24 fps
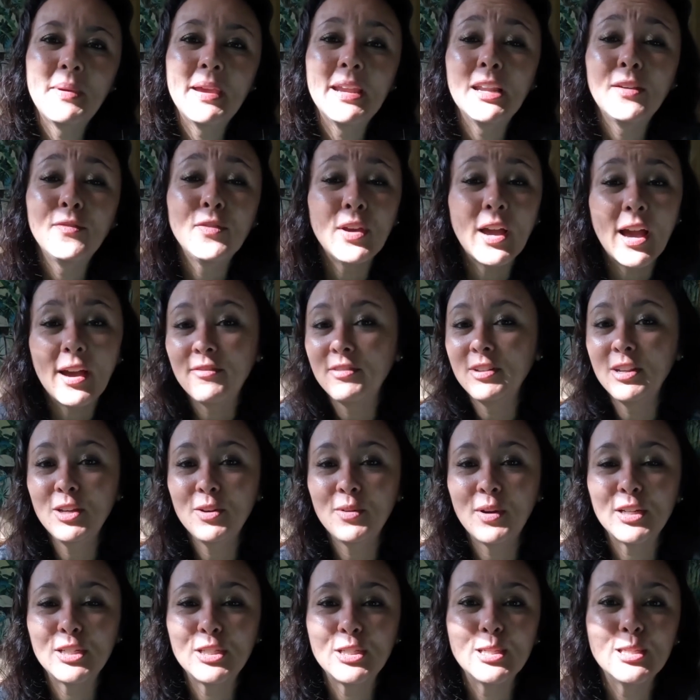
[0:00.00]
and if you have any
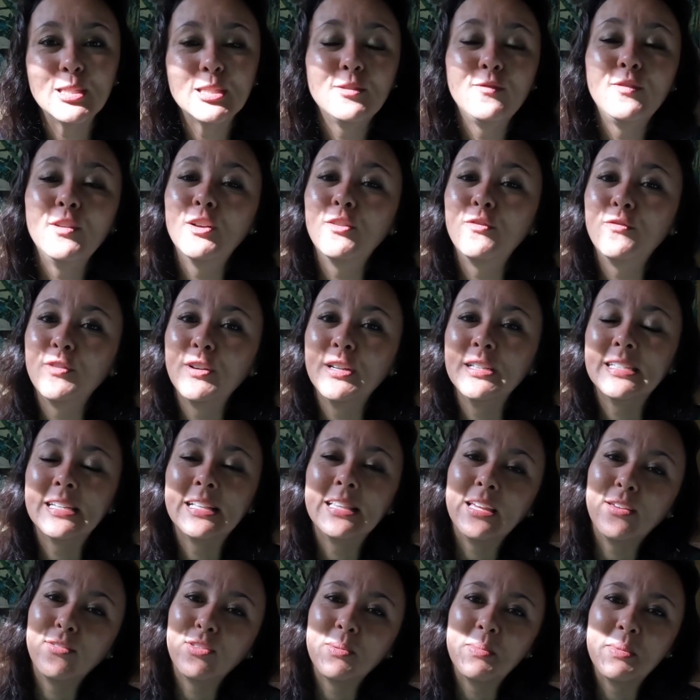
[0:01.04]
questions, feel free to
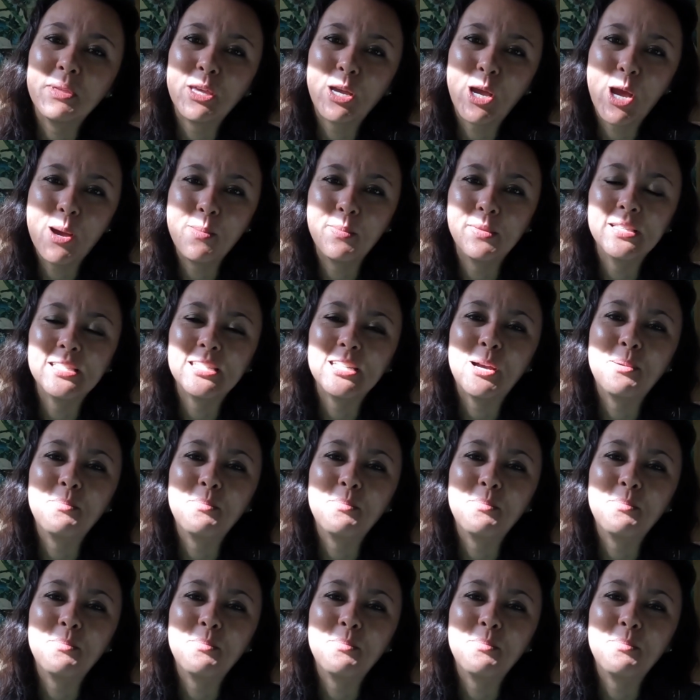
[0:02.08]
leave them in the comments down